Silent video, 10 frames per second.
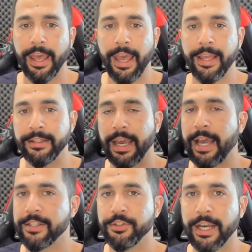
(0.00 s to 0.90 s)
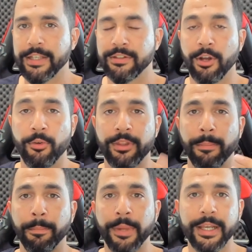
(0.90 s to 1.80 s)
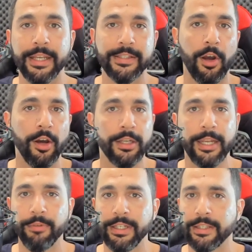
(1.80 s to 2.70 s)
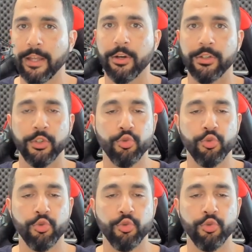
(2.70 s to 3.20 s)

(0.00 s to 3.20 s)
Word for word: And as you guys know, the biggest online retailers,